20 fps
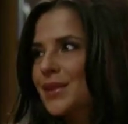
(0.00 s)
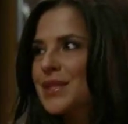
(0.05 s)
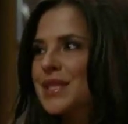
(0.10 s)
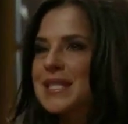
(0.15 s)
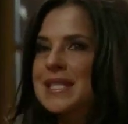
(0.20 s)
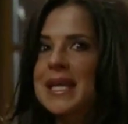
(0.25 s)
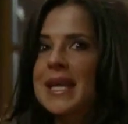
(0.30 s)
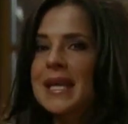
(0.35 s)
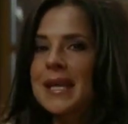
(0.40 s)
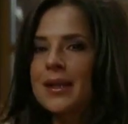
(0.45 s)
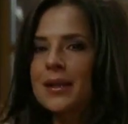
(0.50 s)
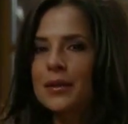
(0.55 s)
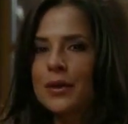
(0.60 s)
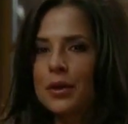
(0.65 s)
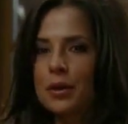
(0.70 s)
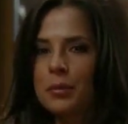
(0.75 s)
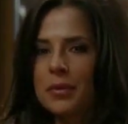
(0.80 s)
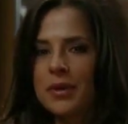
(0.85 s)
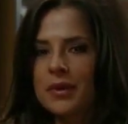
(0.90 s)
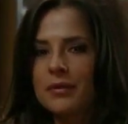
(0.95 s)
And see a
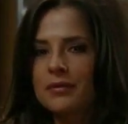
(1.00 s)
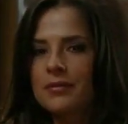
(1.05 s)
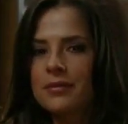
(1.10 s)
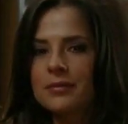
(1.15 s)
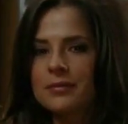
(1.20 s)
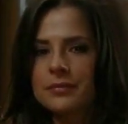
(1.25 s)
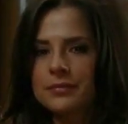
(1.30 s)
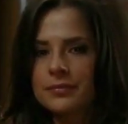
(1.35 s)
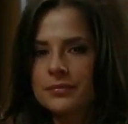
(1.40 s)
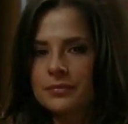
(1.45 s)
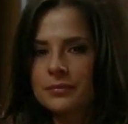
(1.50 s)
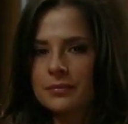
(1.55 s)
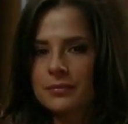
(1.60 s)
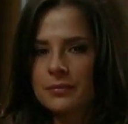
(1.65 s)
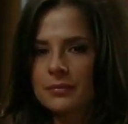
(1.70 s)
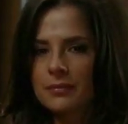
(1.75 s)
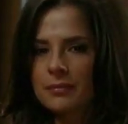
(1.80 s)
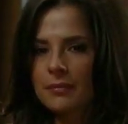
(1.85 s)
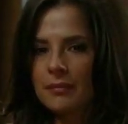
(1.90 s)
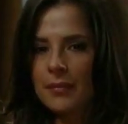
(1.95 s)
little bit of
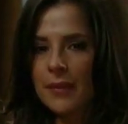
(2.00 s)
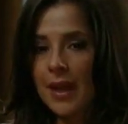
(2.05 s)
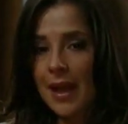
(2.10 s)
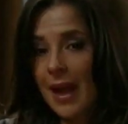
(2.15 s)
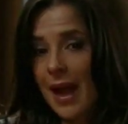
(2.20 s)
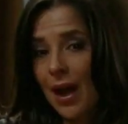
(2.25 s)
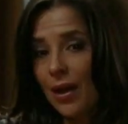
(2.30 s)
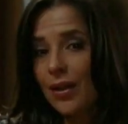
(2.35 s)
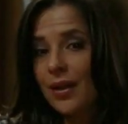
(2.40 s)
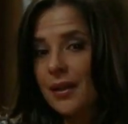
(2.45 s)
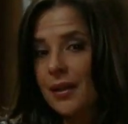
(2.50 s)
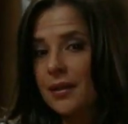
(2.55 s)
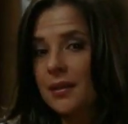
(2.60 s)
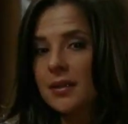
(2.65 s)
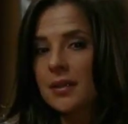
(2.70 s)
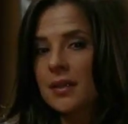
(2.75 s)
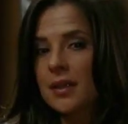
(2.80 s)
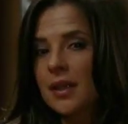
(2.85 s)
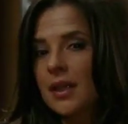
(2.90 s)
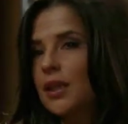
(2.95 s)

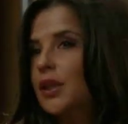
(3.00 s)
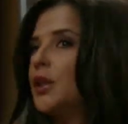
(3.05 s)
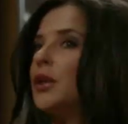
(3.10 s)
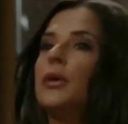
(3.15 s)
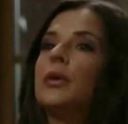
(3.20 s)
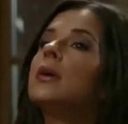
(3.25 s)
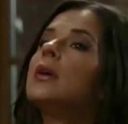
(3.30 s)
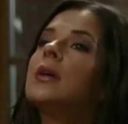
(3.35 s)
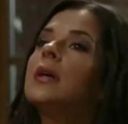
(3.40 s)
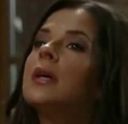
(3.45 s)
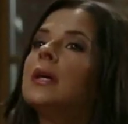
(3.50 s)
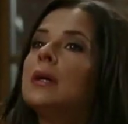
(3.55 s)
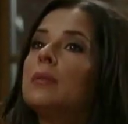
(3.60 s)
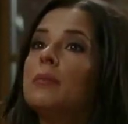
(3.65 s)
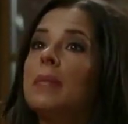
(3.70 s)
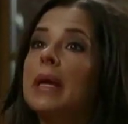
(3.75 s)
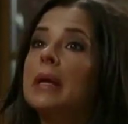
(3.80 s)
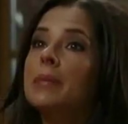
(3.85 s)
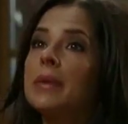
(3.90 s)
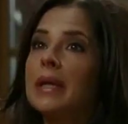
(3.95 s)
Alan in you.
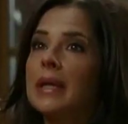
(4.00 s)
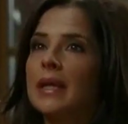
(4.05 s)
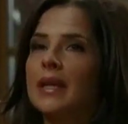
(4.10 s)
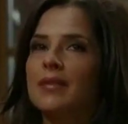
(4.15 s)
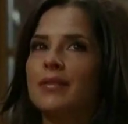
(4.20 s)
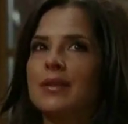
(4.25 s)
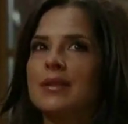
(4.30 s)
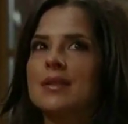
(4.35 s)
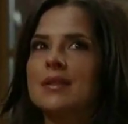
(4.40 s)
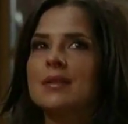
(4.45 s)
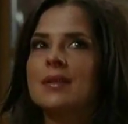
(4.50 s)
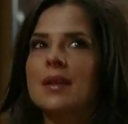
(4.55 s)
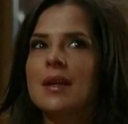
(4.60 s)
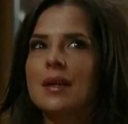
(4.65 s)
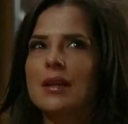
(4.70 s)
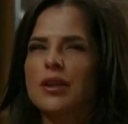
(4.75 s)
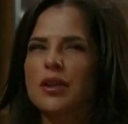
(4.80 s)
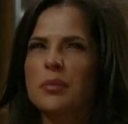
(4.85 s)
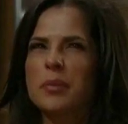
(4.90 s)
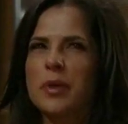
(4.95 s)
Maybe even
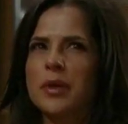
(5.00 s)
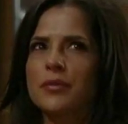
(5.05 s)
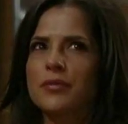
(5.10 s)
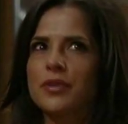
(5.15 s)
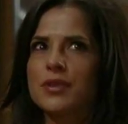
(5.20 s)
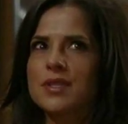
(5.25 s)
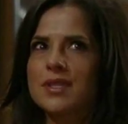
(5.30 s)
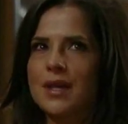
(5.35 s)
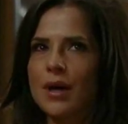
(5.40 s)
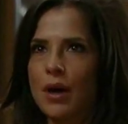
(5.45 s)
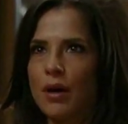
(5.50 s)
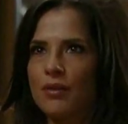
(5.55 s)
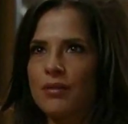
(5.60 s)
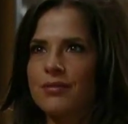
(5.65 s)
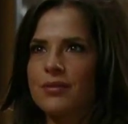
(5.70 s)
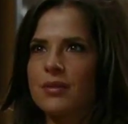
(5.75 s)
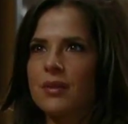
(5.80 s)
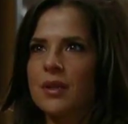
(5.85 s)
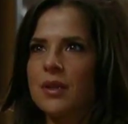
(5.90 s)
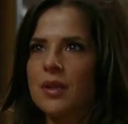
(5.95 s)
a little bit of
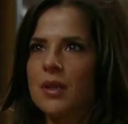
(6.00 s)
herself.